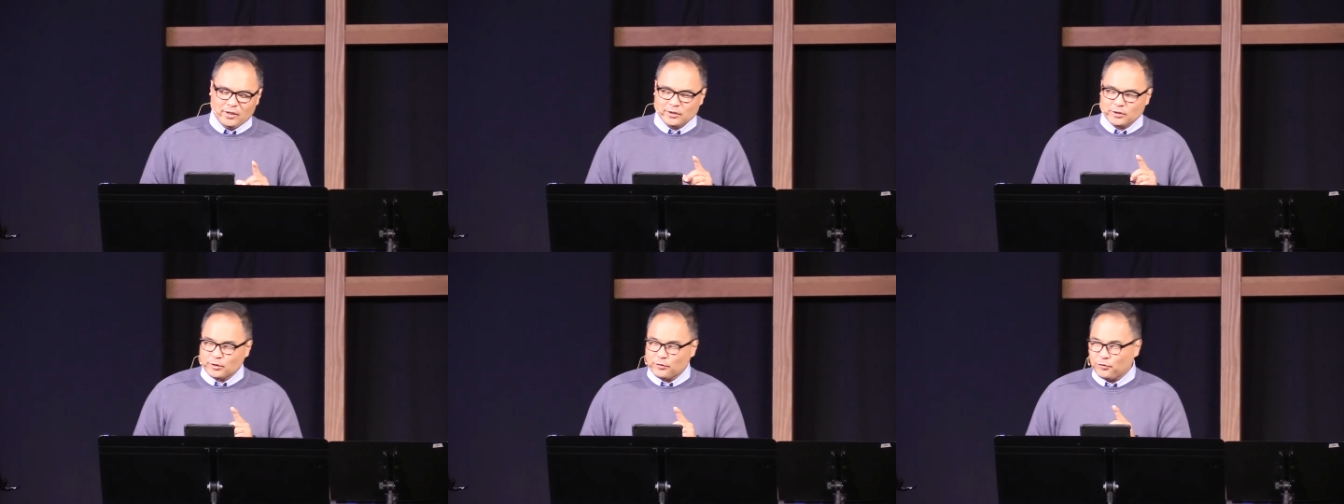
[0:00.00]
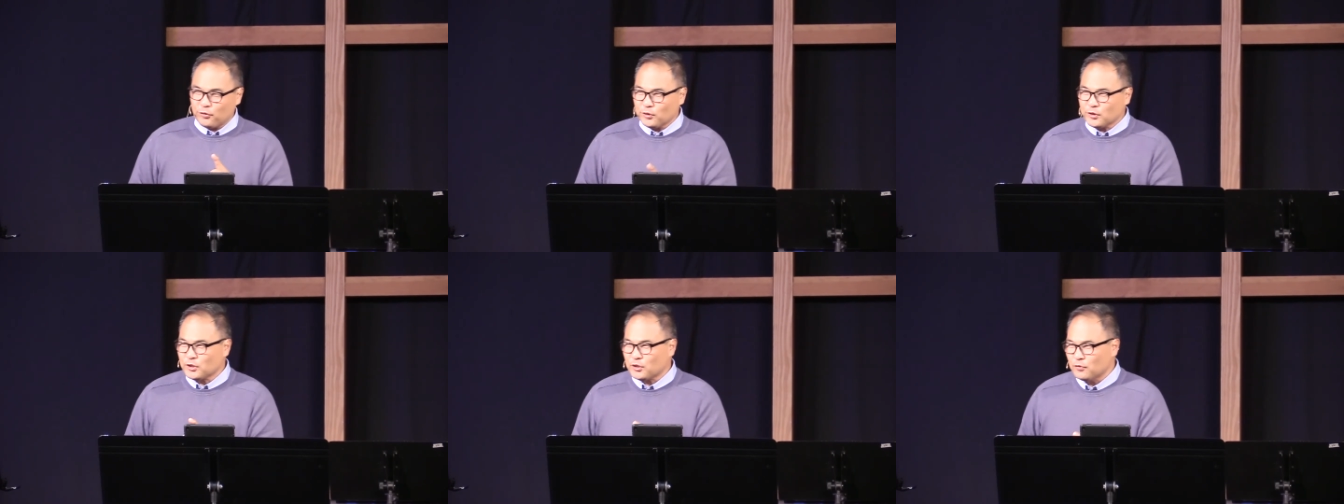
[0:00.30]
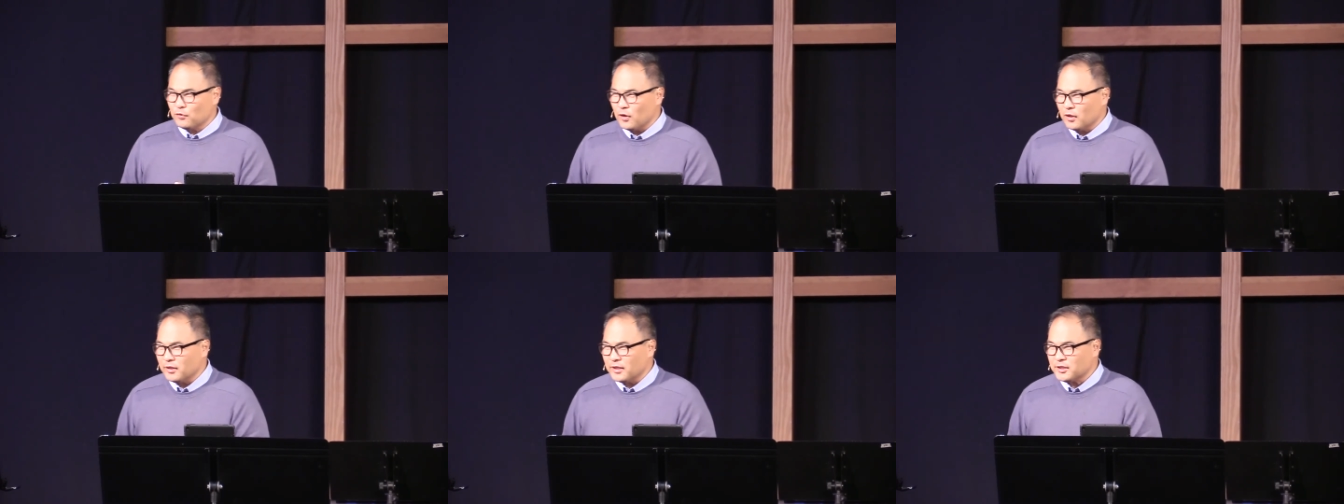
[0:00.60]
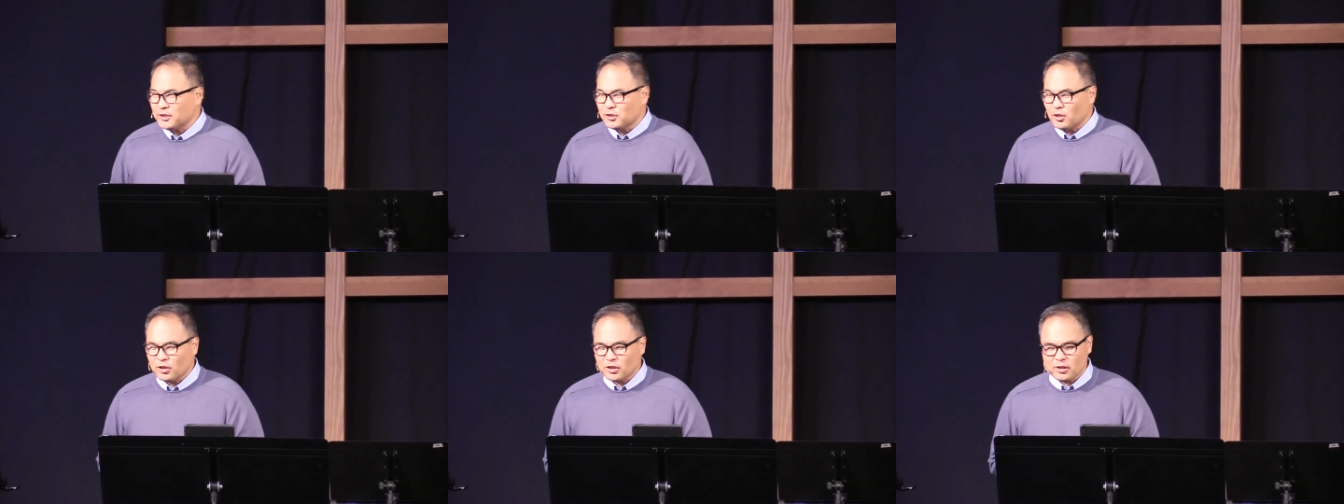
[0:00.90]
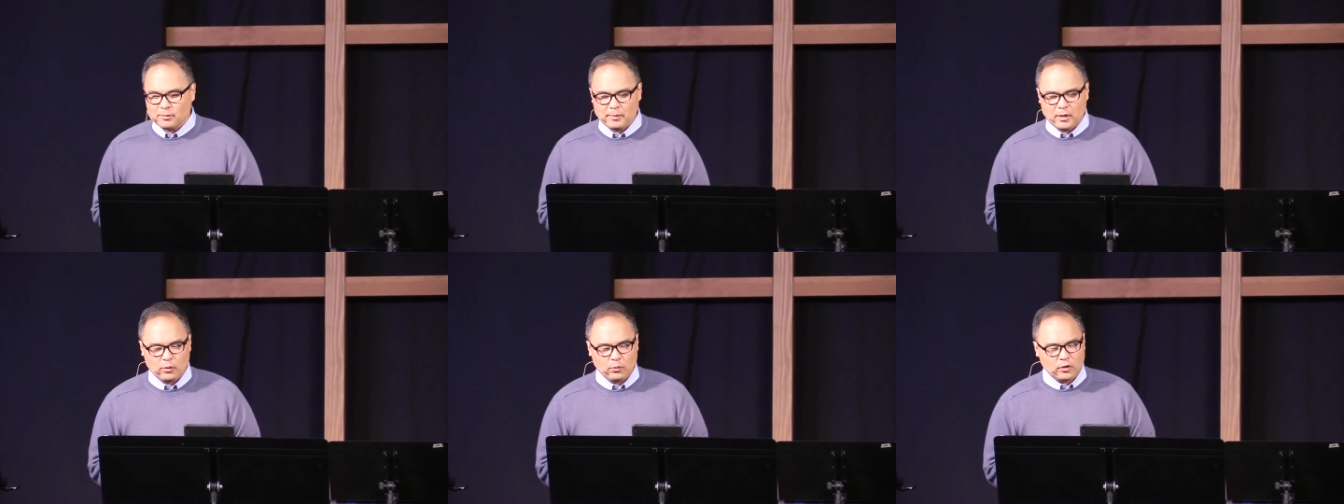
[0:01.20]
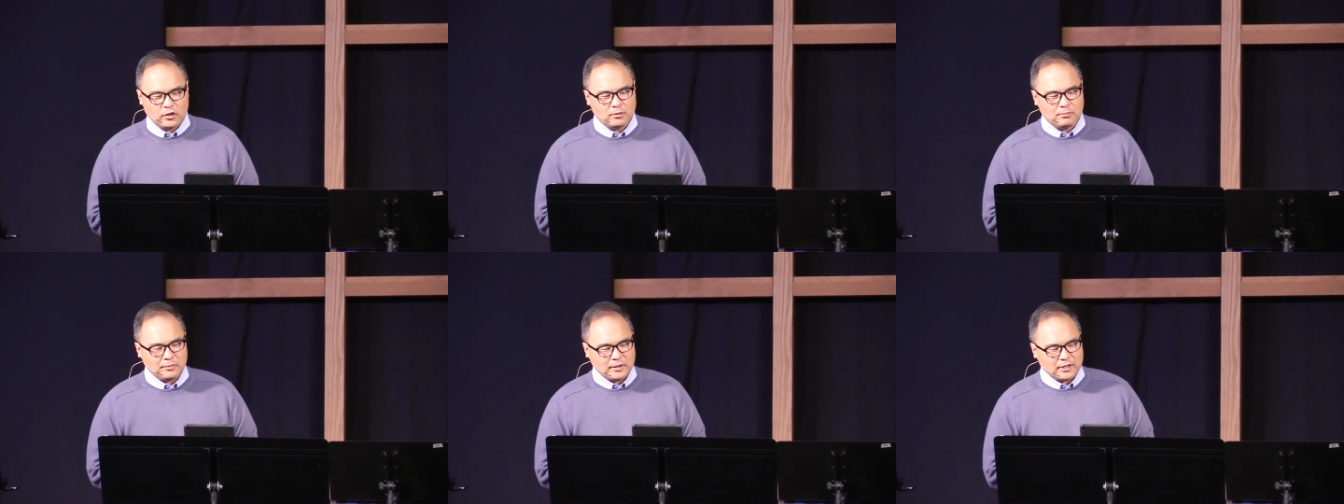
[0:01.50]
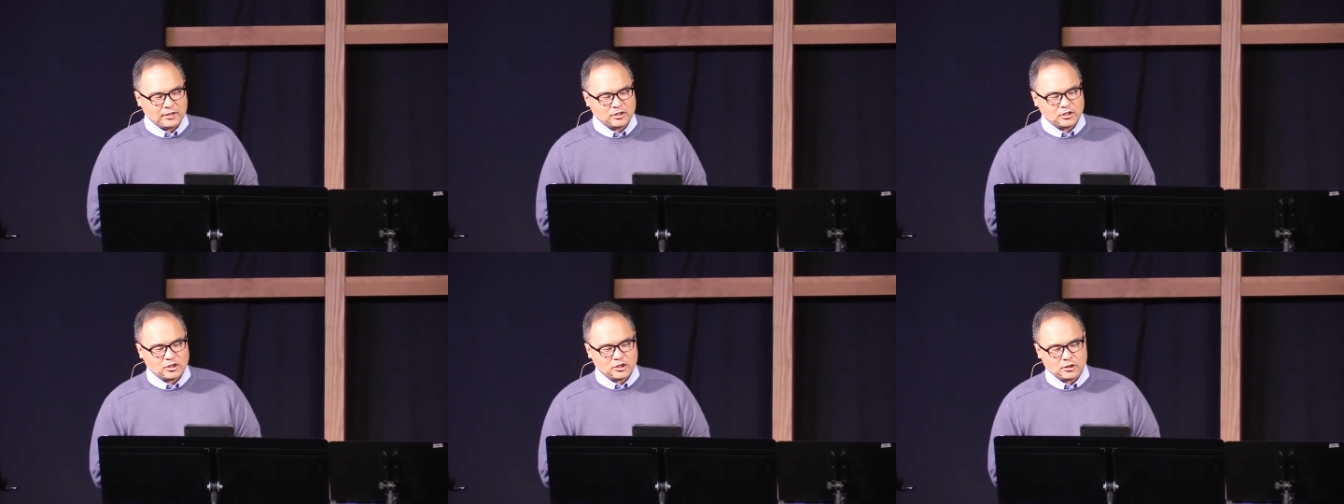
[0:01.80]
So, first of all, let's talk about what it
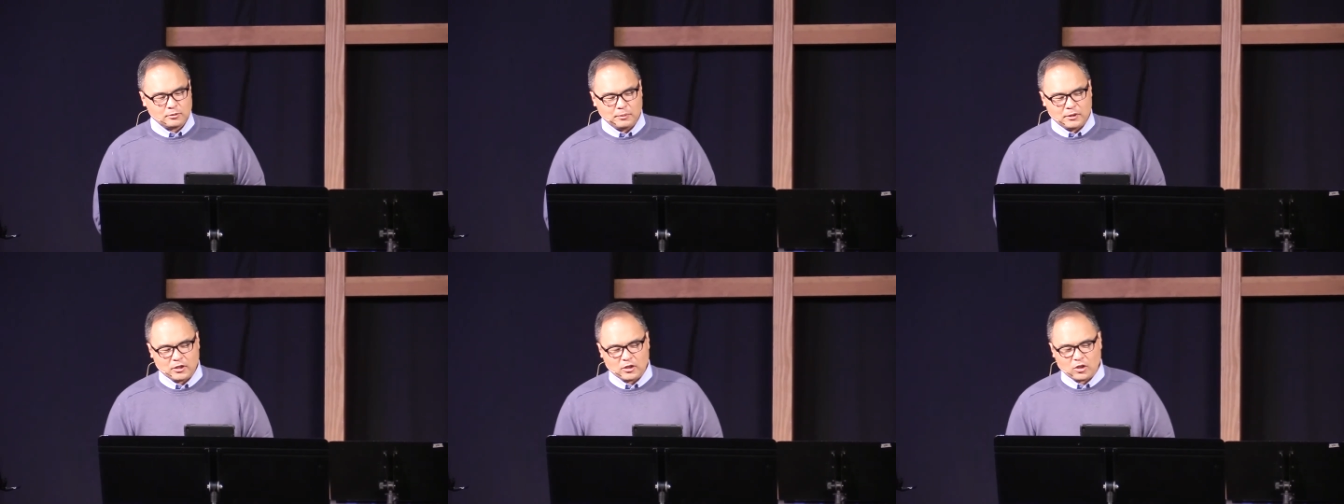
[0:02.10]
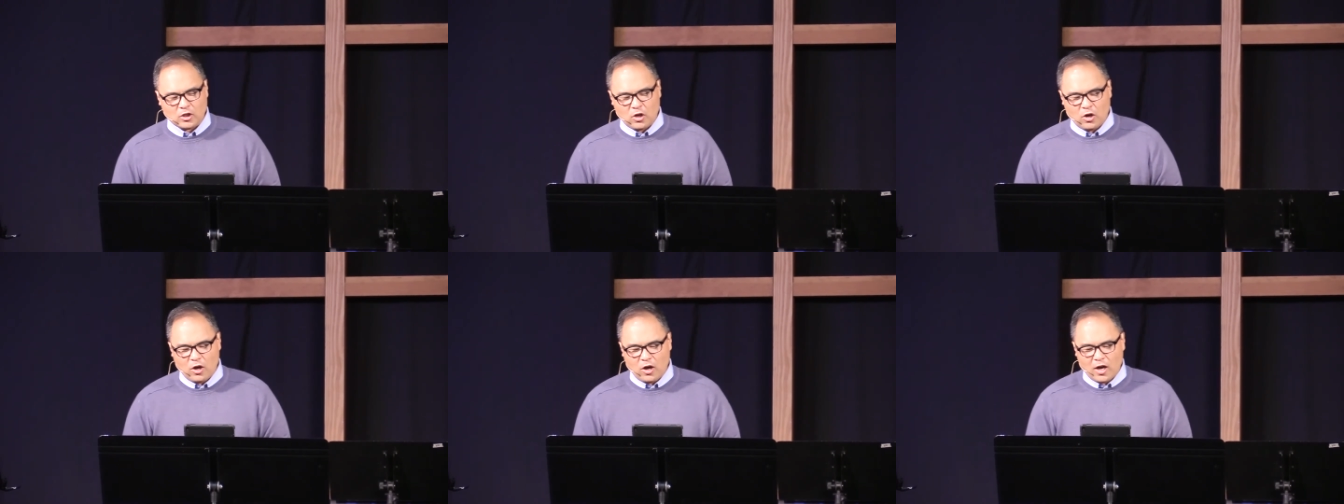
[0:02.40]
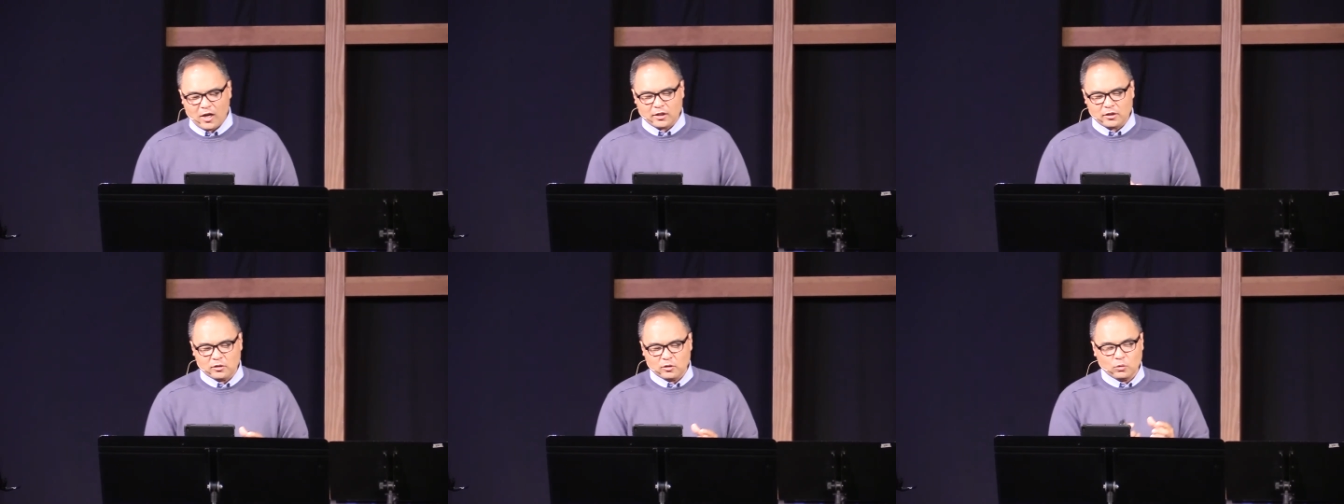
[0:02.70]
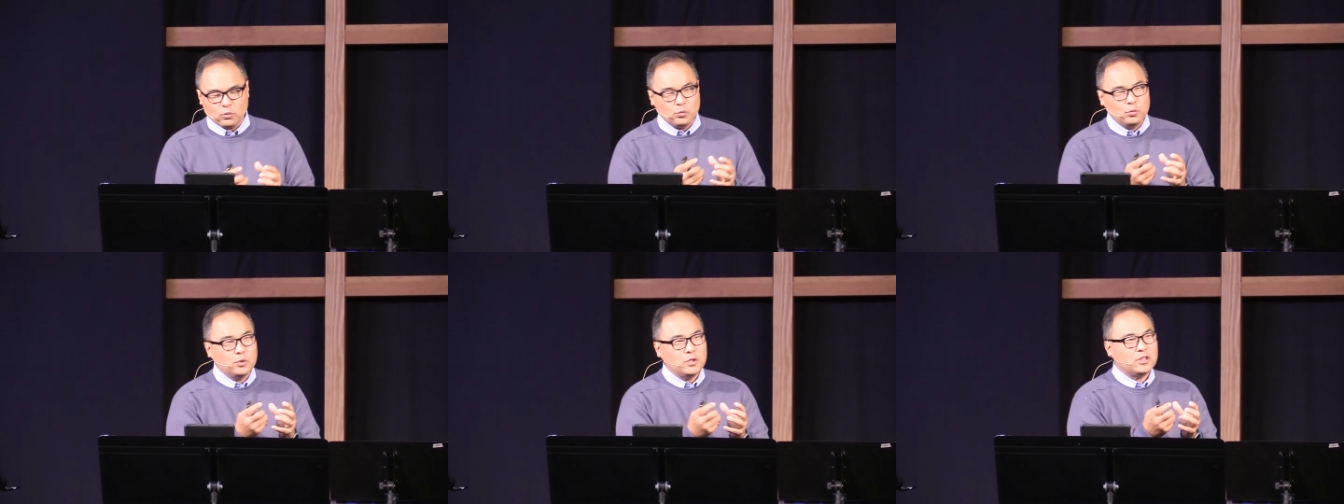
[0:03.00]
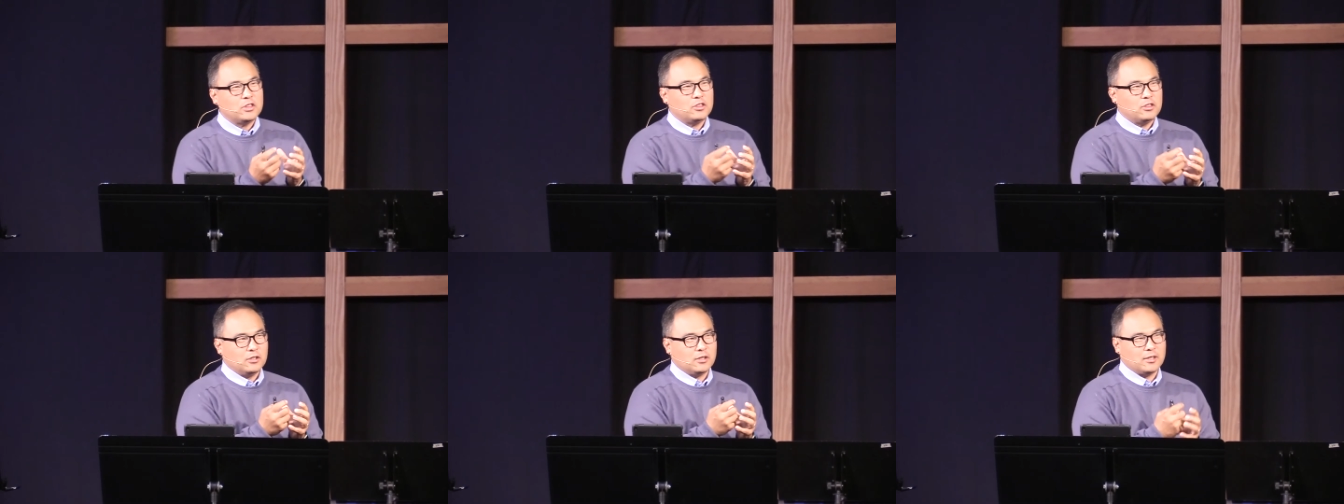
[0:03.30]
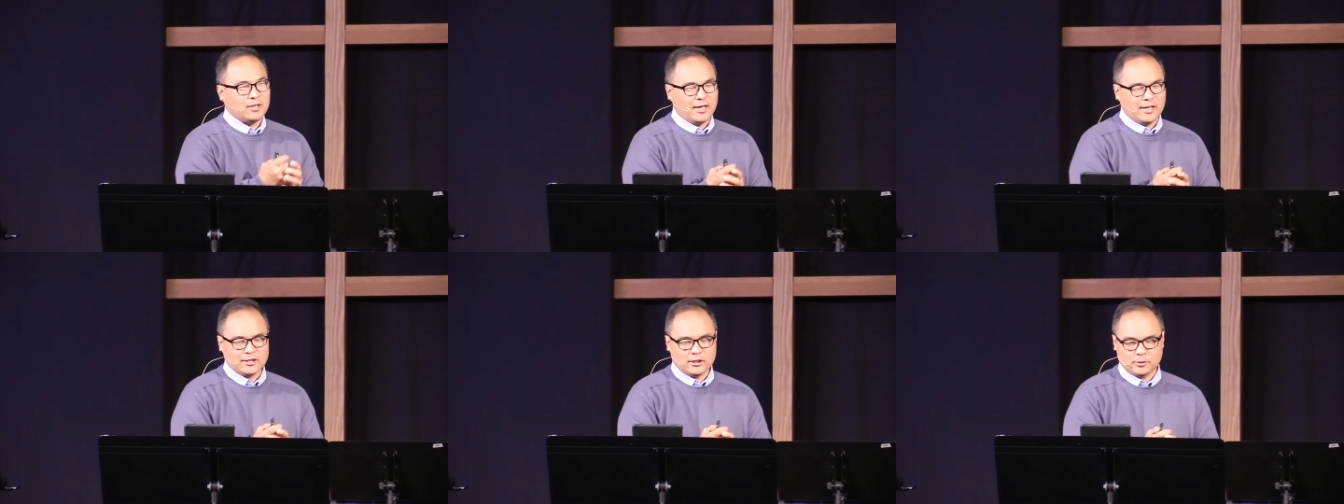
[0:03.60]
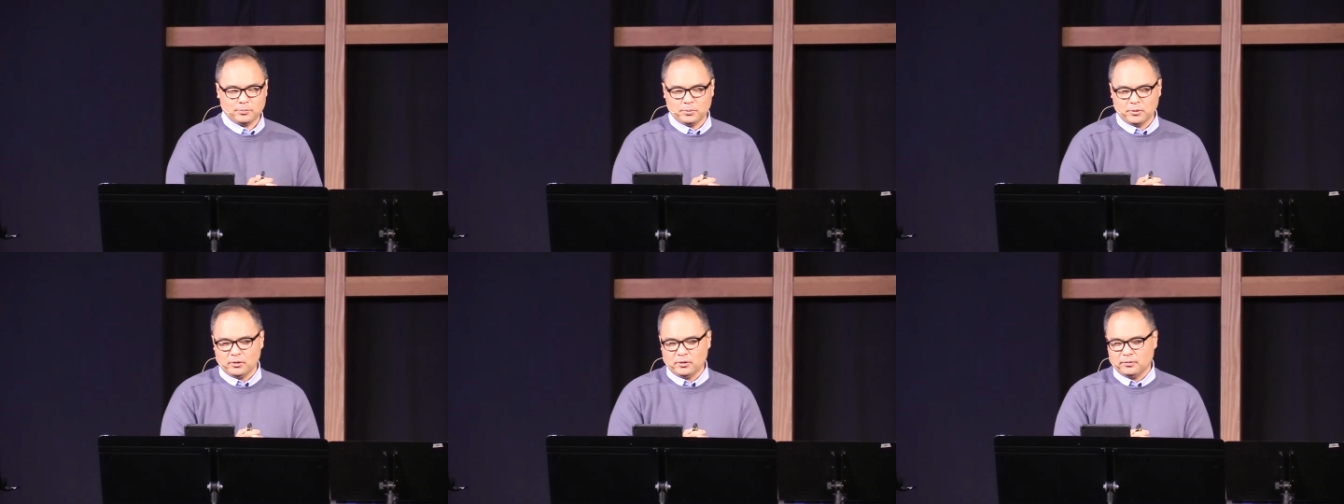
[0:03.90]
means to be caught with the
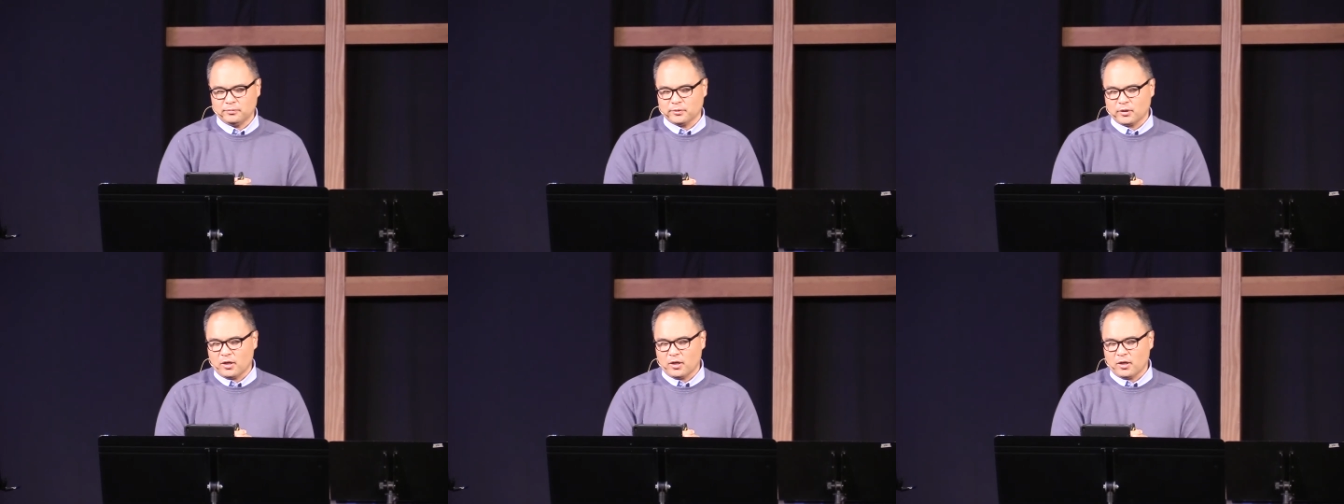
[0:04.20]
gospel,